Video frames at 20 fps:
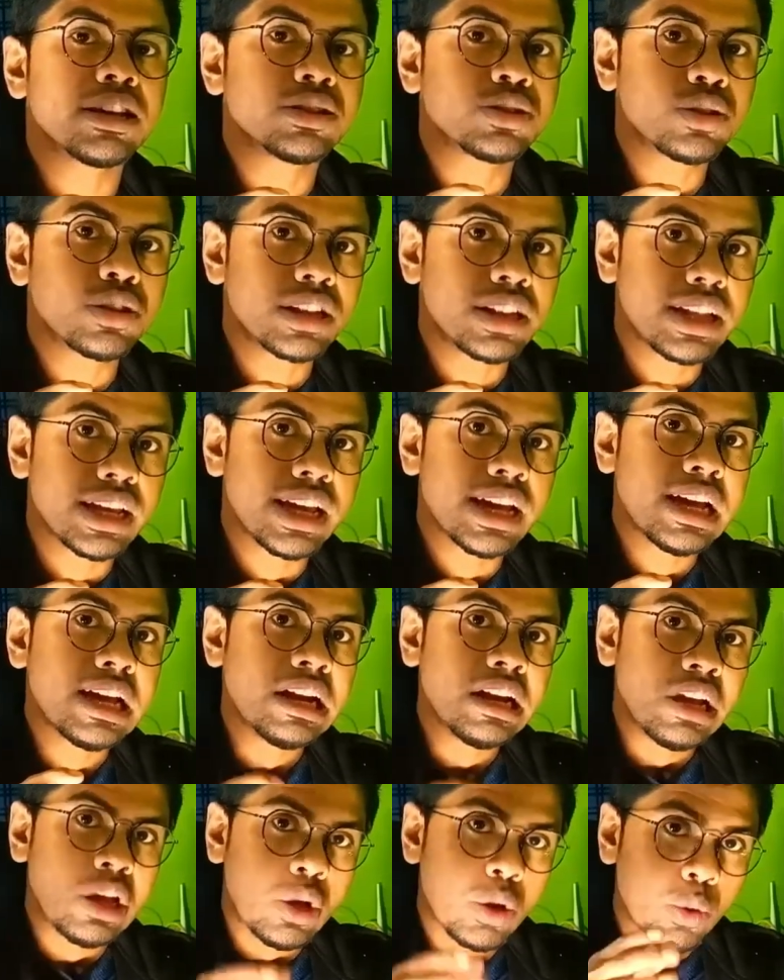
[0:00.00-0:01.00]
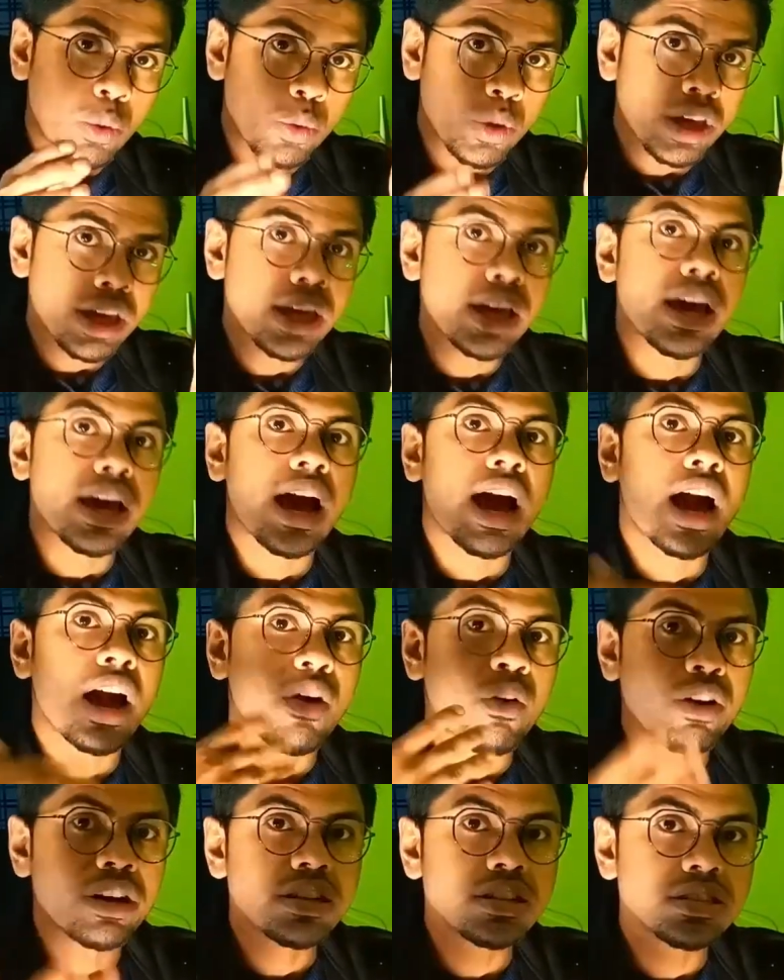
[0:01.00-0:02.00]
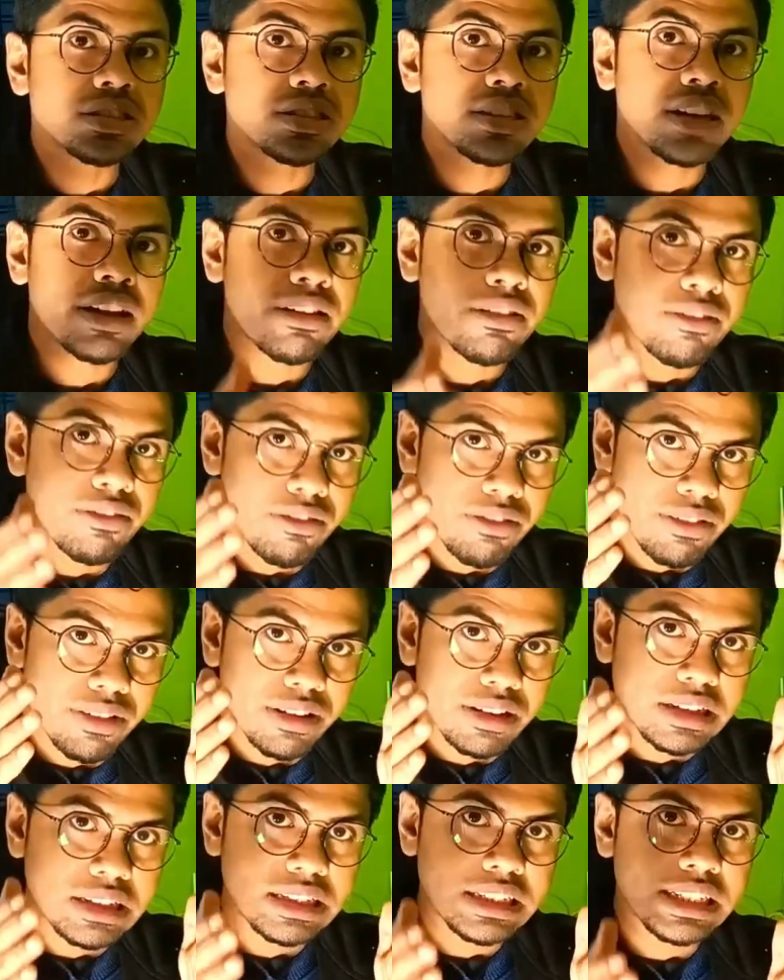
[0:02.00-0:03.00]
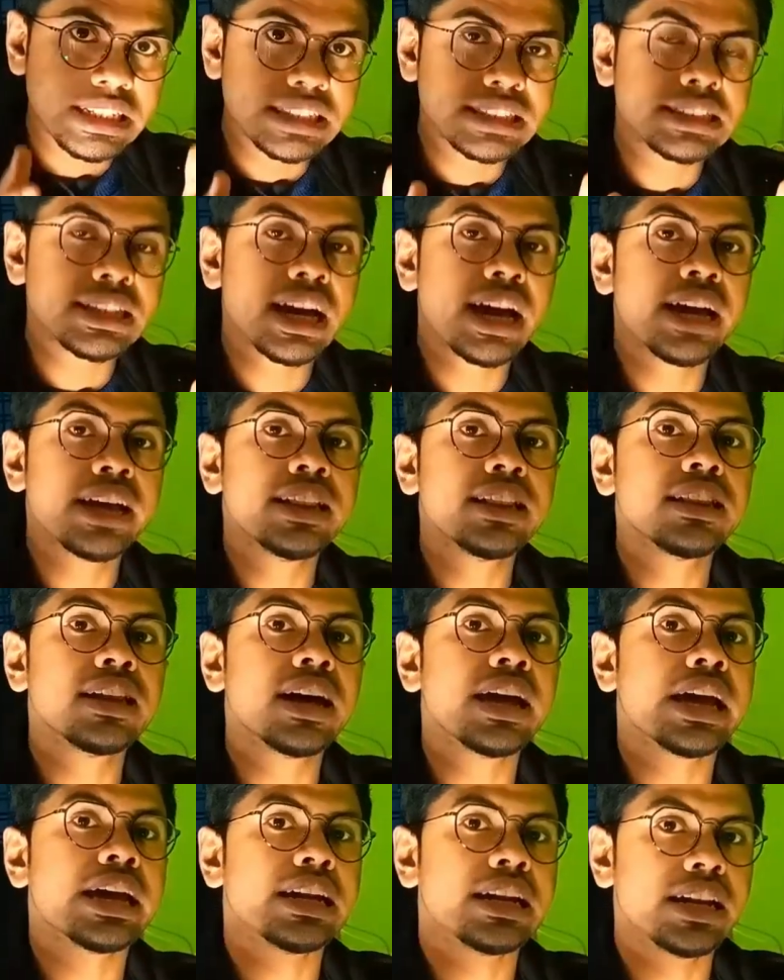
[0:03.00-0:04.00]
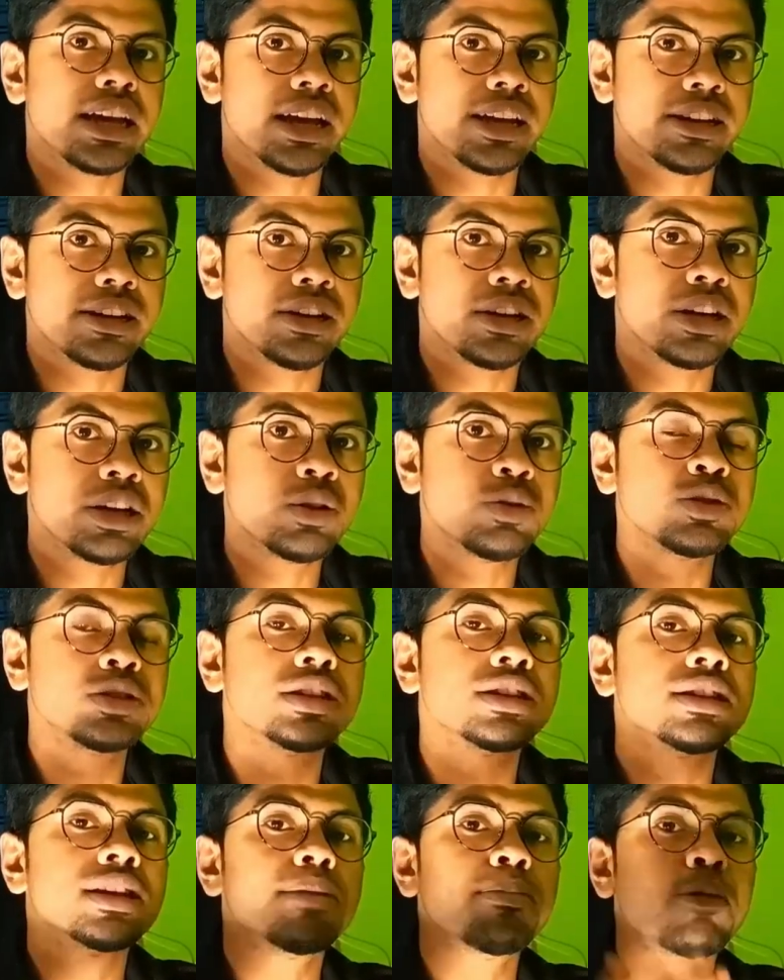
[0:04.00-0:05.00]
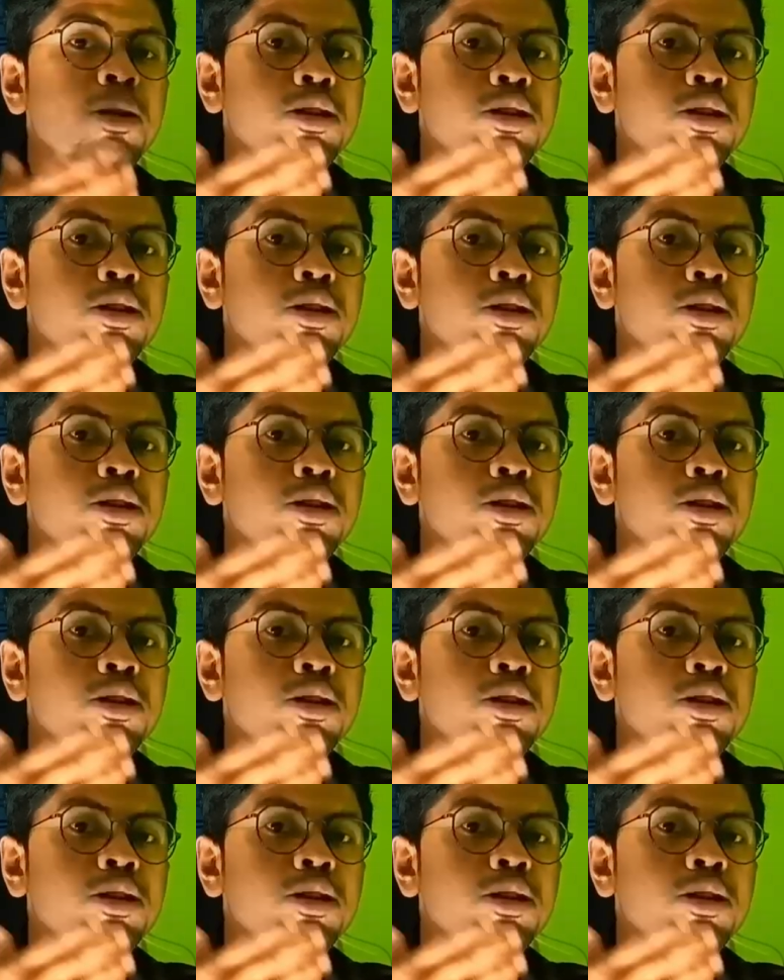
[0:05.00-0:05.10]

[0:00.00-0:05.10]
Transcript: So there we ourselves design the AND gate using the